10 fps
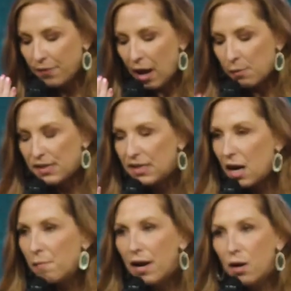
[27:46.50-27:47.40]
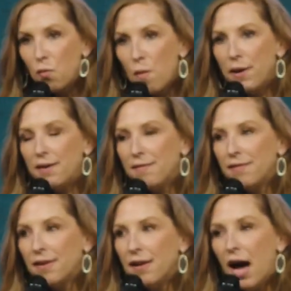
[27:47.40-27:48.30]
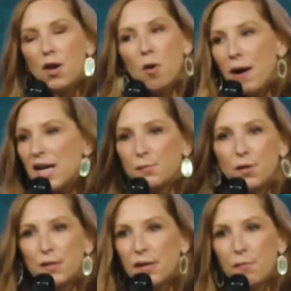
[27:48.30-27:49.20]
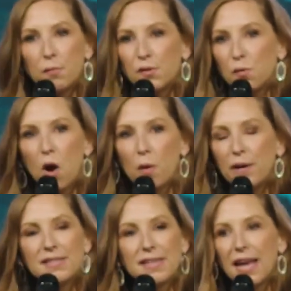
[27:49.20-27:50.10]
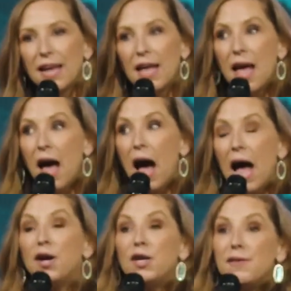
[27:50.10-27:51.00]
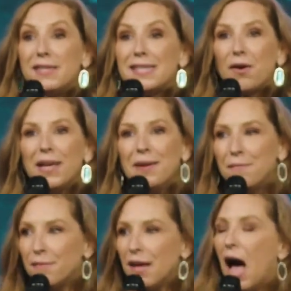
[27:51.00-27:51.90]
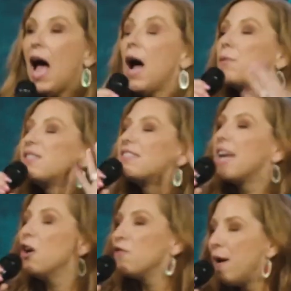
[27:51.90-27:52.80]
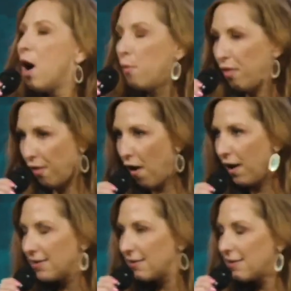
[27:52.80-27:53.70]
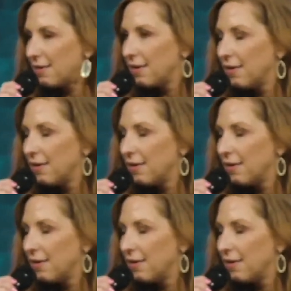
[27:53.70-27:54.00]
I was a young married woman. I know my husband knew something was wrong, but it's like I couldn't even tell him. I, I was scared of my own thoughts.